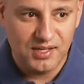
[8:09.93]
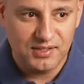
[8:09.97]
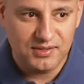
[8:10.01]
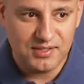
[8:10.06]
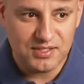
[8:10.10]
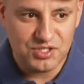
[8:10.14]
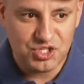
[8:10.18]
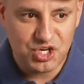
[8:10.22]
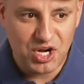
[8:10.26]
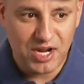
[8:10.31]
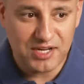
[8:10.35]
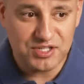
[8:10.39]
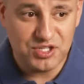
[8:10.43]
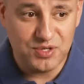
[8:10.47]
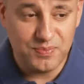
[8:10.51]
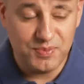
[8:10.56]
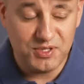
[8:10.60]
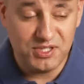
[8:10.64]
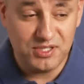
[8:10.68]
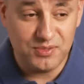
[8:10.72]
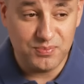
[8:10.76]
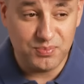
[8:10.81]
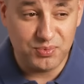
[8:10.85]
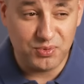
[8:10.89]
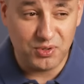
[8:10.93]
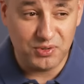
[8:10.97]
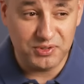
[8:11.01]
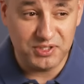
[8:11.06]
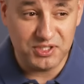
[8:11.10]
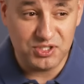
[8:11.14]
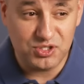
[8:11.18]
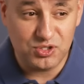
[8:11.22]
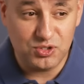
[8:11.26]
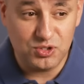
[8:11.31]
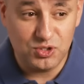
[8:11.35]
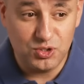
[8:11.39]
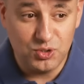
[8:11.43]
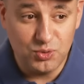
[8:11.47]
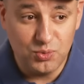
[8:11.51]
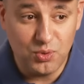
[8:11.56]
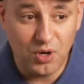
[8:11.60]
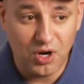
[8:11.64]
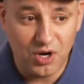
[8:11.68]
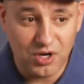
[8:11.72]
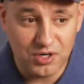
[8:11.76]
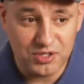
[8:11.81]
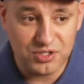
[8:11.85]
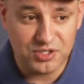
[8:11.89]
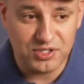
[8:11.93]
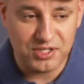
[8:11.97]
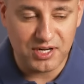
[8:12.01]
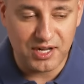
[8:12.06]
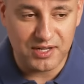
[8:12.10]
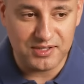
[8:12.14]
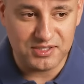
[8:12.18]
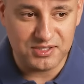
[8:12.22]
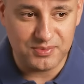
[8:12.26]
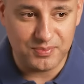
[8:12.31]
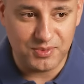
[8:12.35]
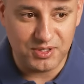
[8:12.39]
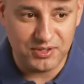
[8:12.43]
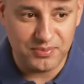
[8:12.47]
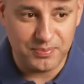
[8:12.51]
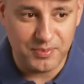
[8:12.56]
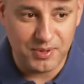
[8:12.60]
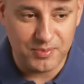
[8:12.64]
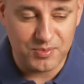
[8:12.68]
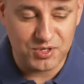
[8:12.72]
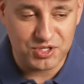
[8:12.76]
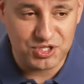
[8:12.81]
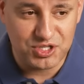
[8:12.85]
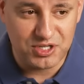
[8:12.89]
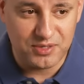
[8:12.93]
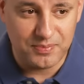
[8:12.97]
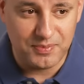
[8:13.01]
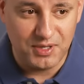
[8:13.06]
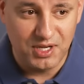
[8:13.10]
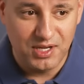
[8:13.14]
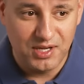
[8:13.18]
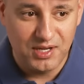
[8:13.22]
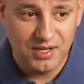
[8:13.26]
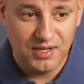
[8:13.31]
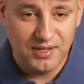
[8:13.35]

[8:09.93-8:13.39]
the ChatGPT Pro, this $200 a month membership,